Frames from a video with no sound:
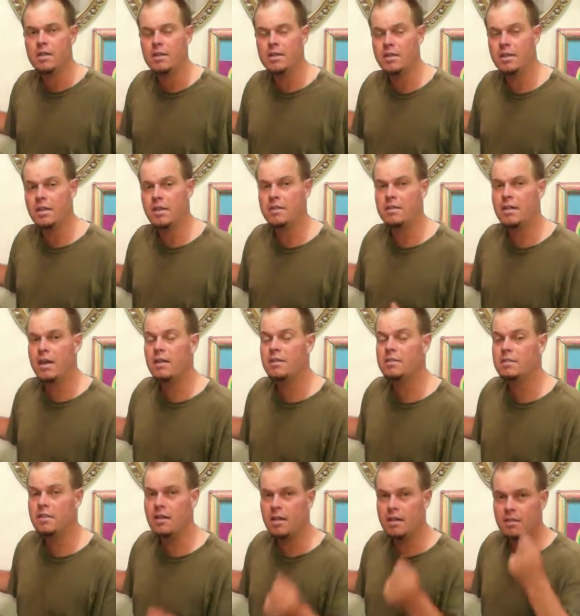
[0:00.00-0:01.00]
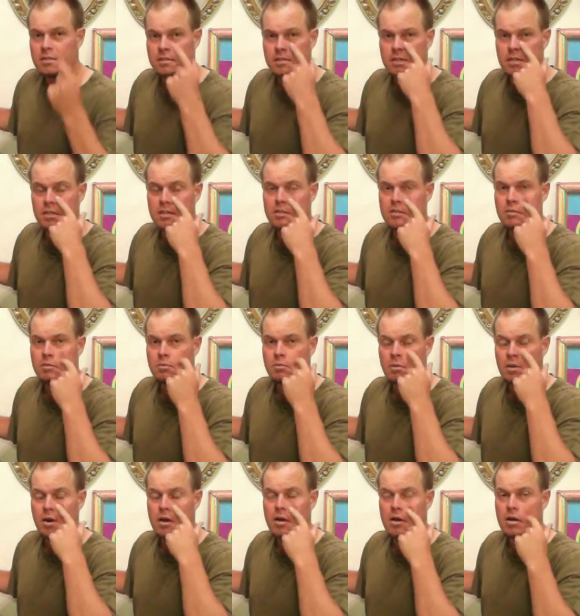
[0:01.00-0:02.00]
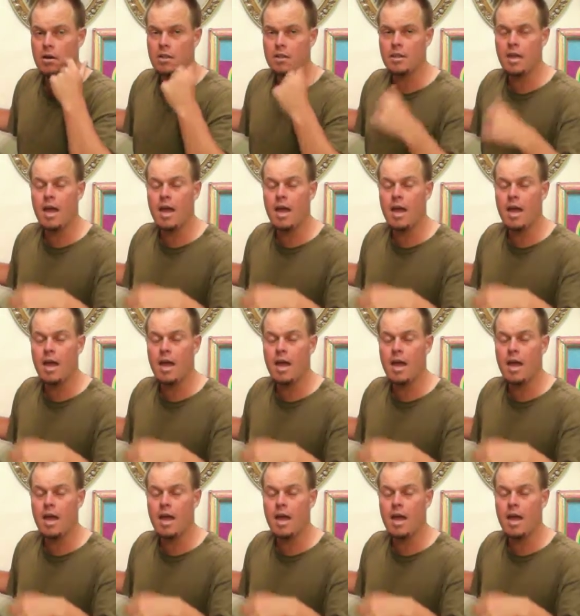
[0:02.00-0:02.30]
the intestines is where